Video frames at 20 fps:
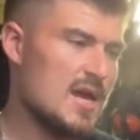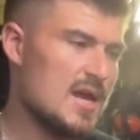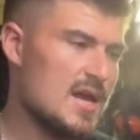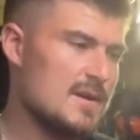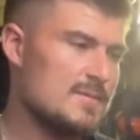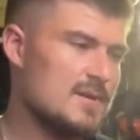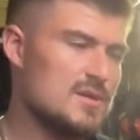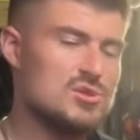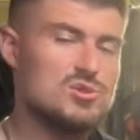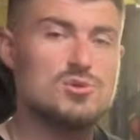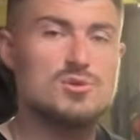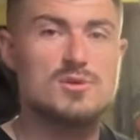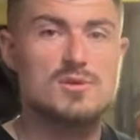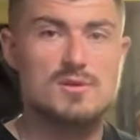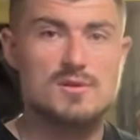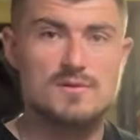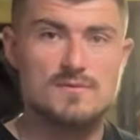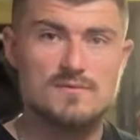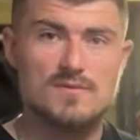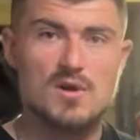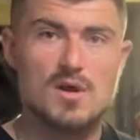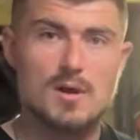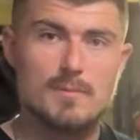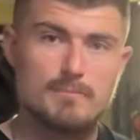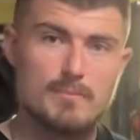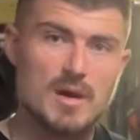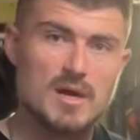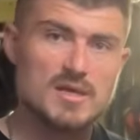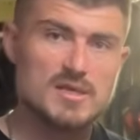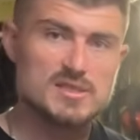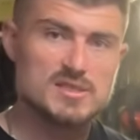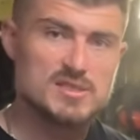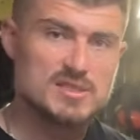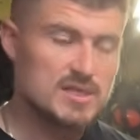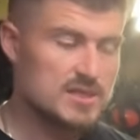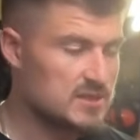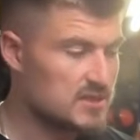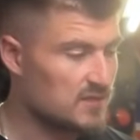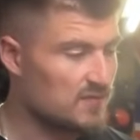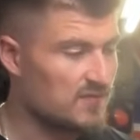It means you can convert a bucket
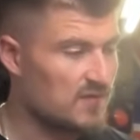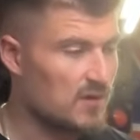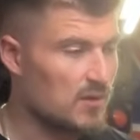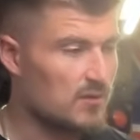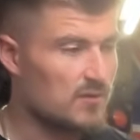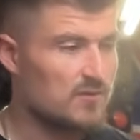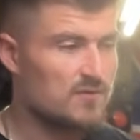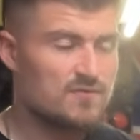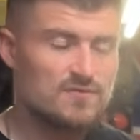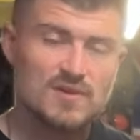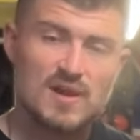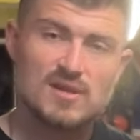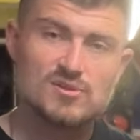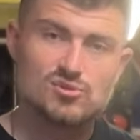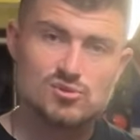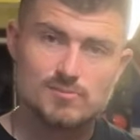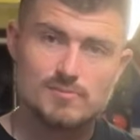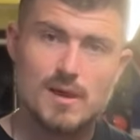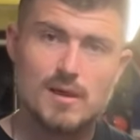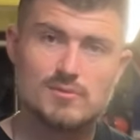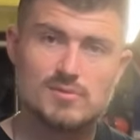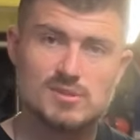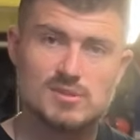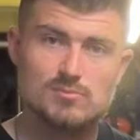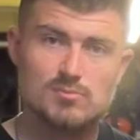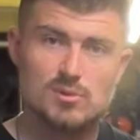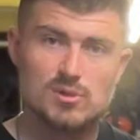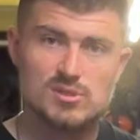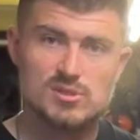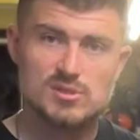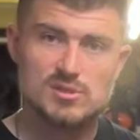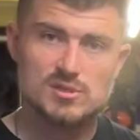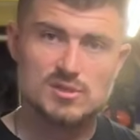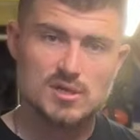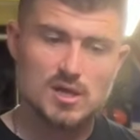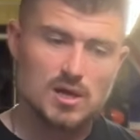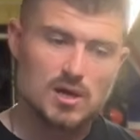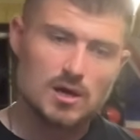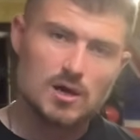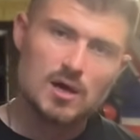seat to fit on the factory mounting points in the
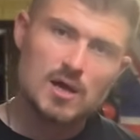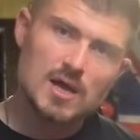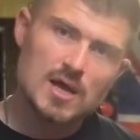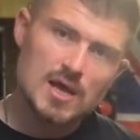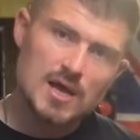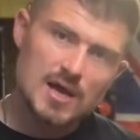car,